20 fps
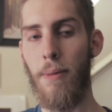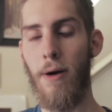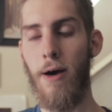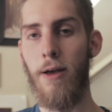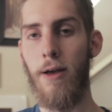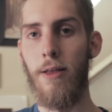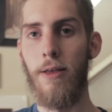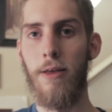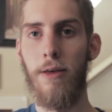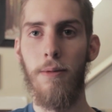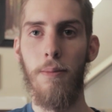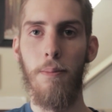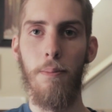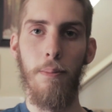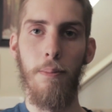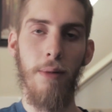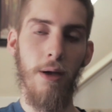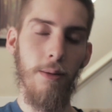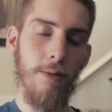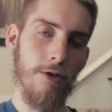But
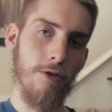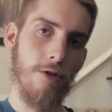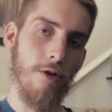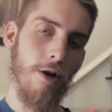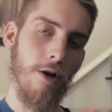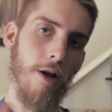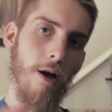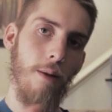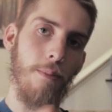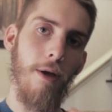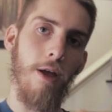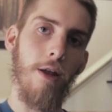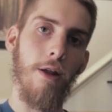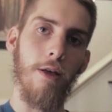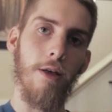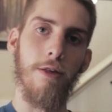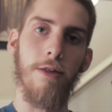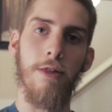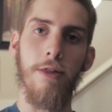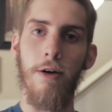maybe start out
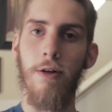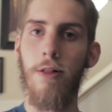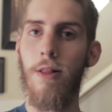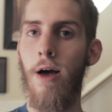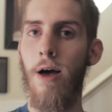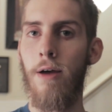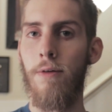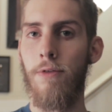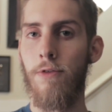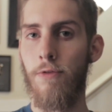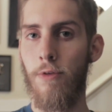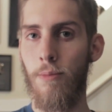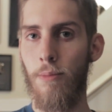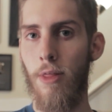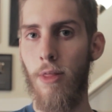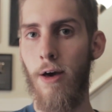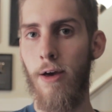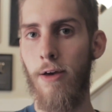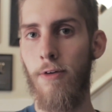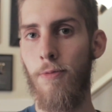painting still lifes from
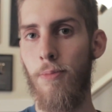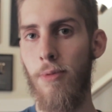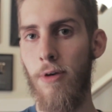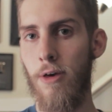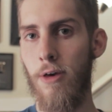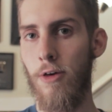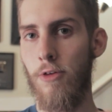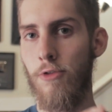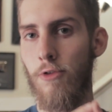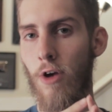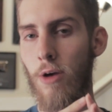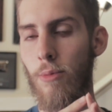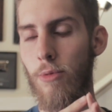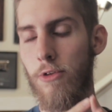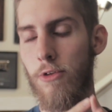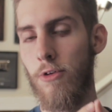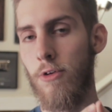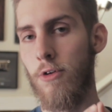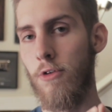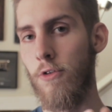life, because you're
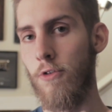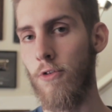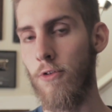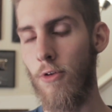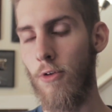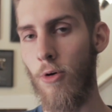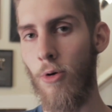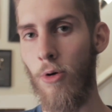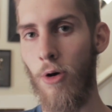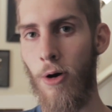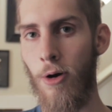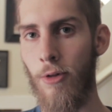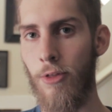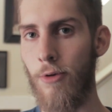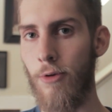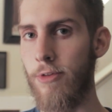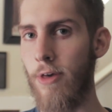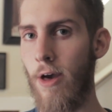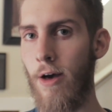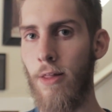able to control all
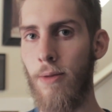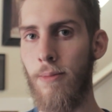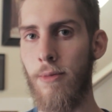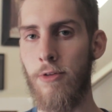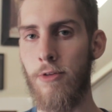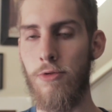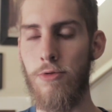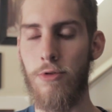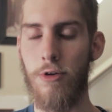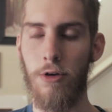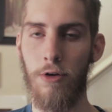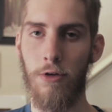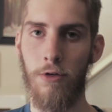those elements. You can